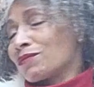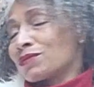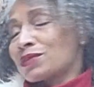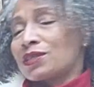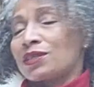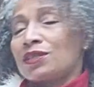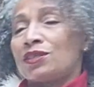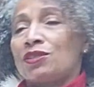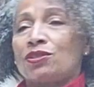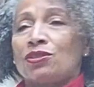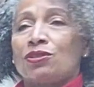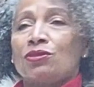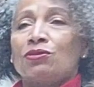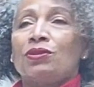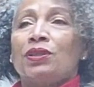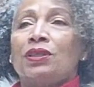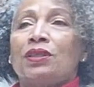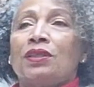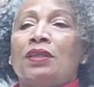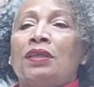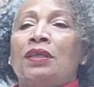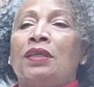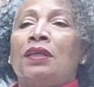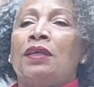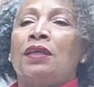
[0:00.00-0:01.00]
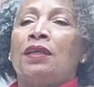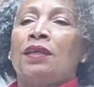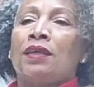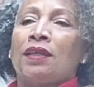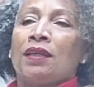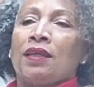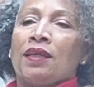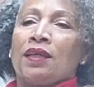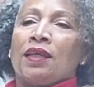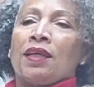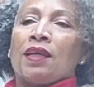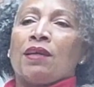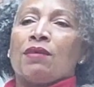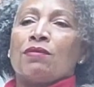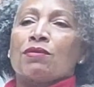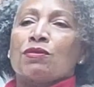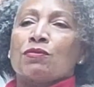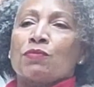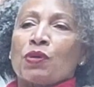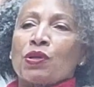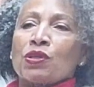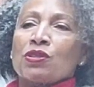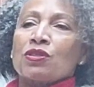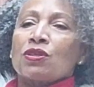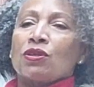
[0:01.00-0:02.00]
was going to do. And it was
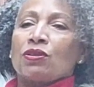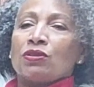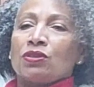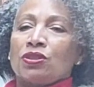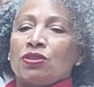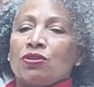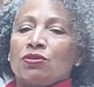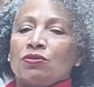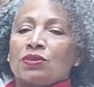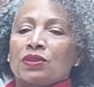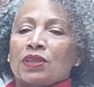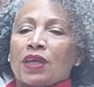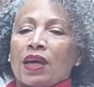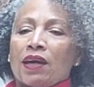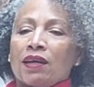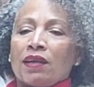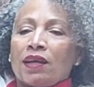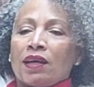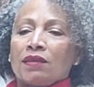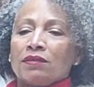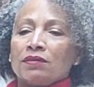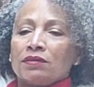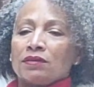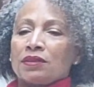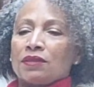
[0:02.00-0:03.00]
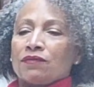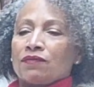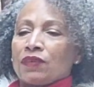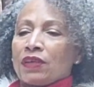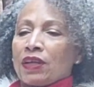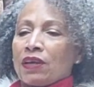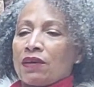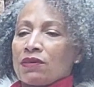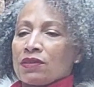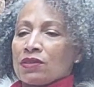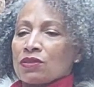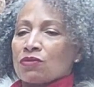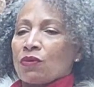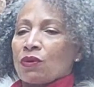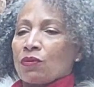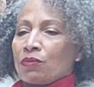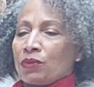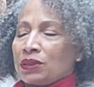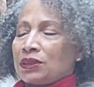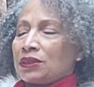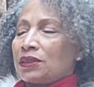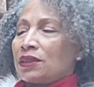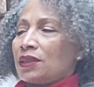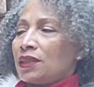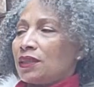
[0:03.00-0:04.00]
more so to scout out different areas where I
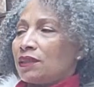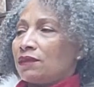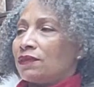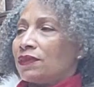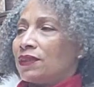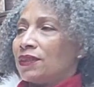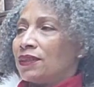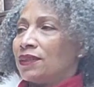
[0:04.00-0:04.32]
want to live.